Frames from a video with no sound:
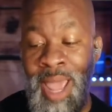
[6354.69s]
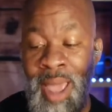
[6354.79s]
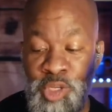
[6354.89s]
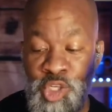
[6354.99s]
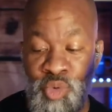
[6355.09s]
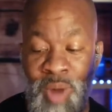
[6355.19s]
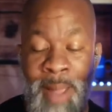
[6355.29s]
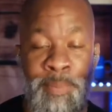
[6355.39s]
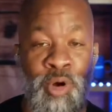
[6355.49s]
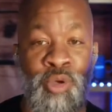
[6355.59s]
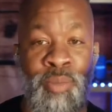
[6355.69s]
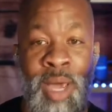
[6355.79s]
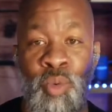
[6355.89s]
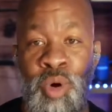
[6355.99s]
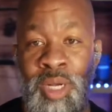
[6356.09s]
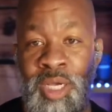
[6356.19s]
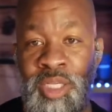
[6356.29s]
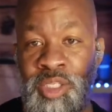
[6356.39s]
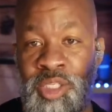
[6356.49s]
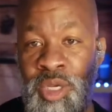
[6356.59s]
an amateur rapper, you might want
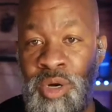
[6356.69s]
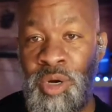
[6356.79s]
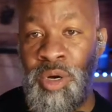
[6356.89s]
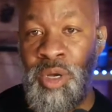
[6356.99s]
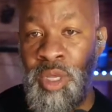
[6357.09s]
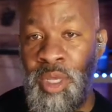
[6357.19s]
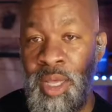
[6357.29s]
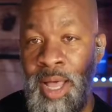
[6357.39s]
to consider